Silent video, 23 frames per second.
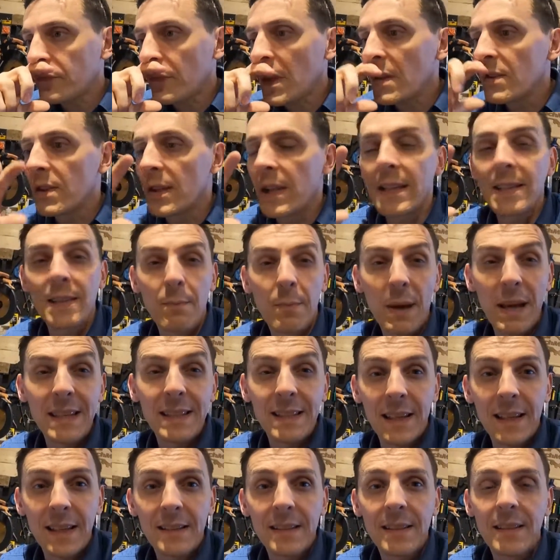So that's the
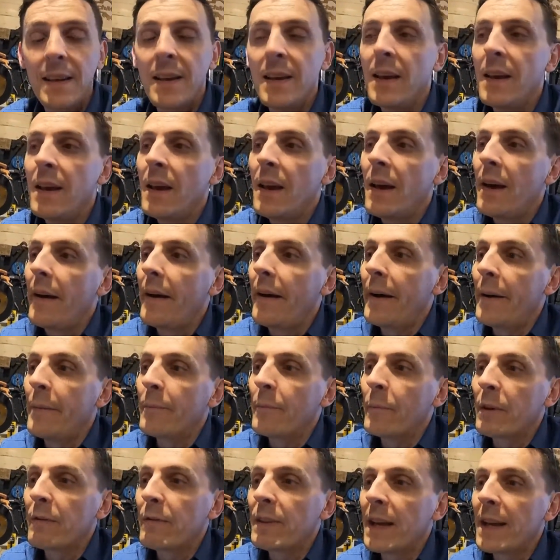basics.
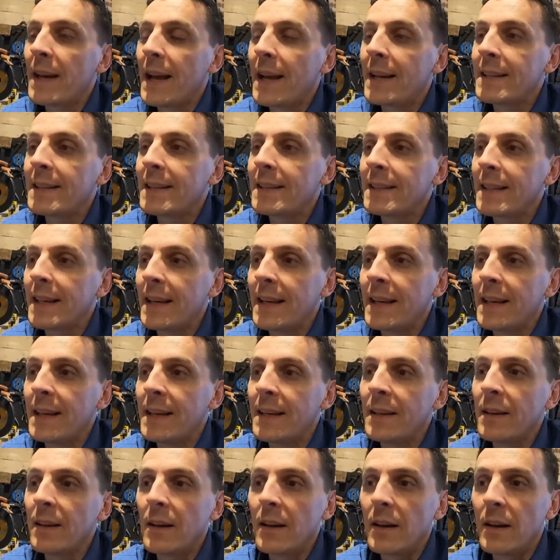We've then added in
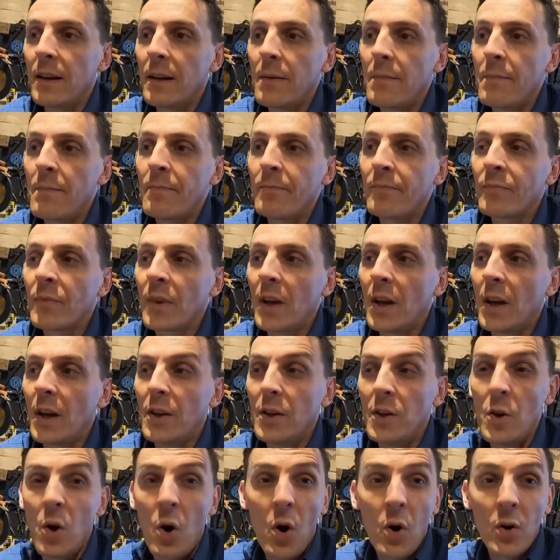a
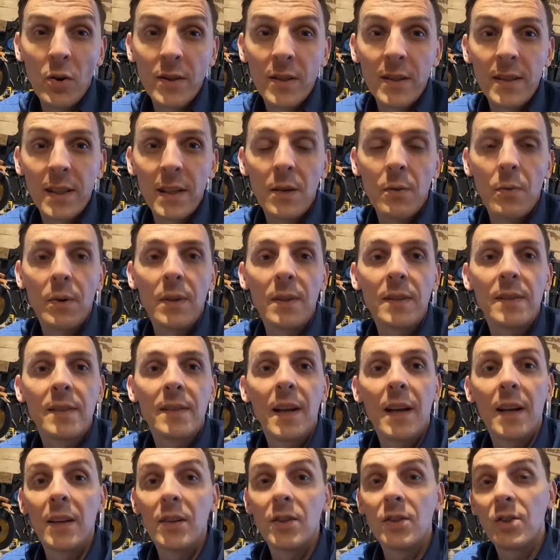nod sequence
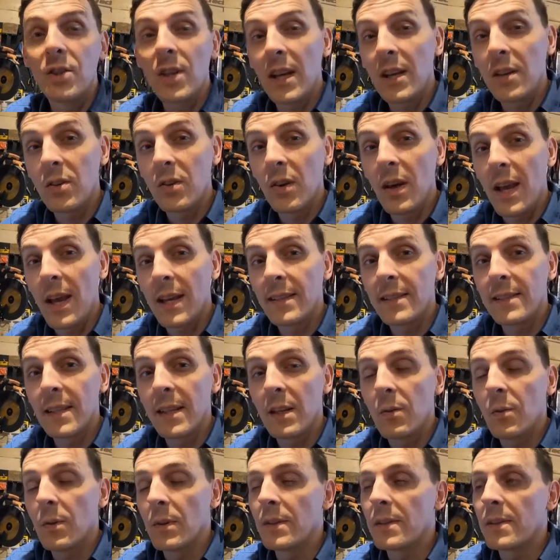and a shake your head
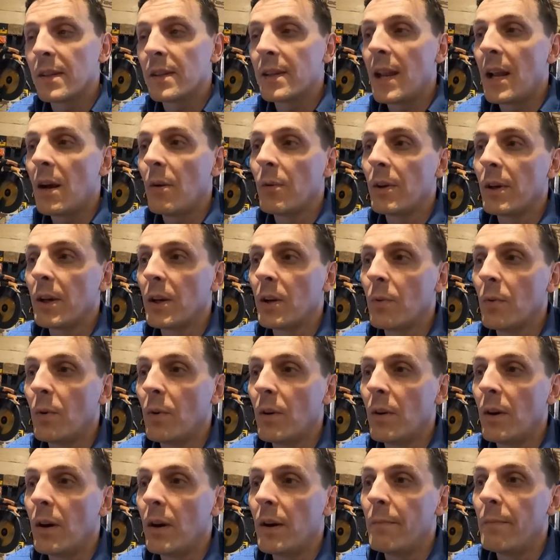sequence. So now we're going
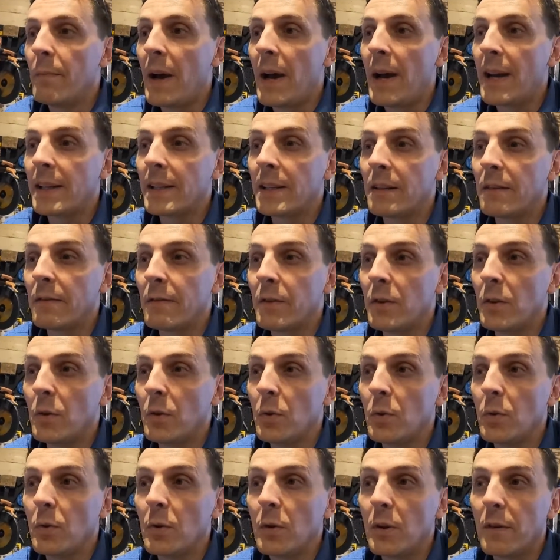to add in a
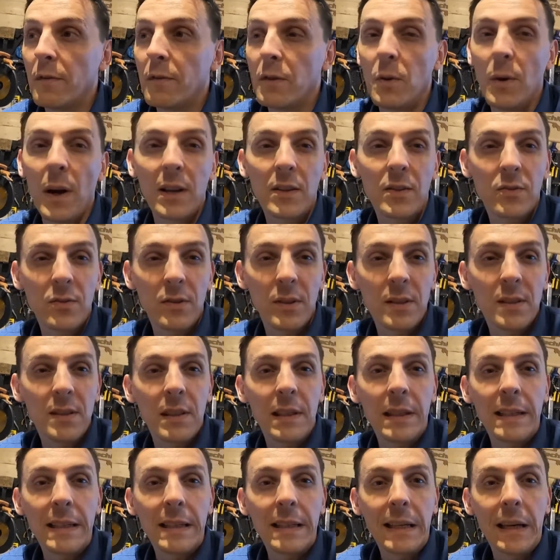few extras
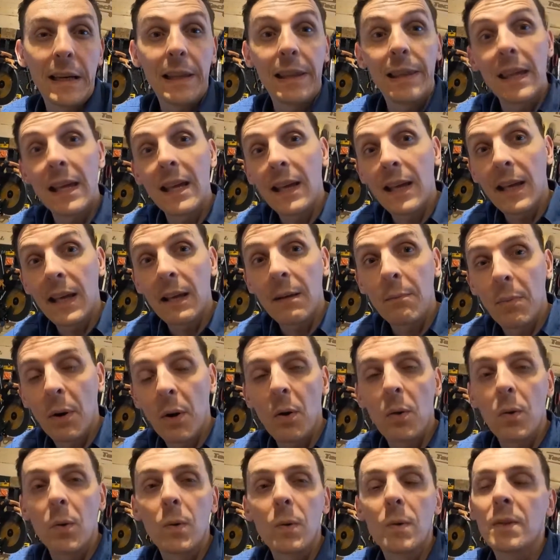like thinking
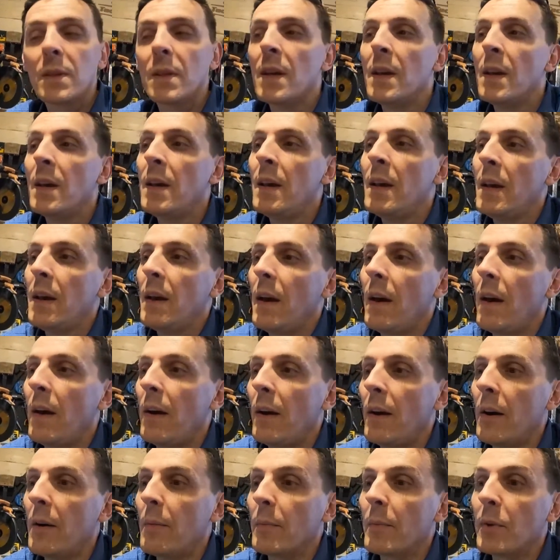pose,
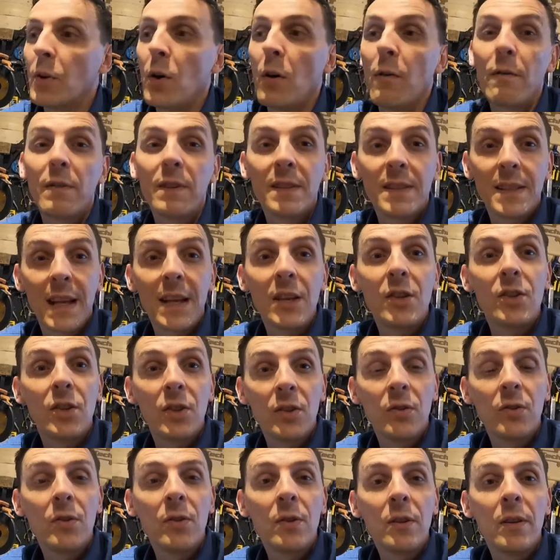
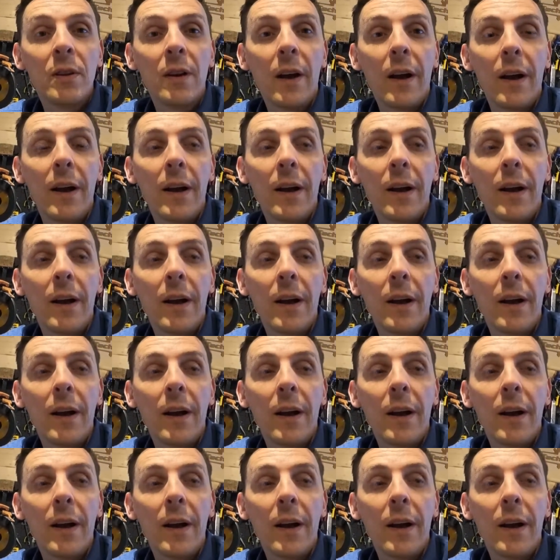conversational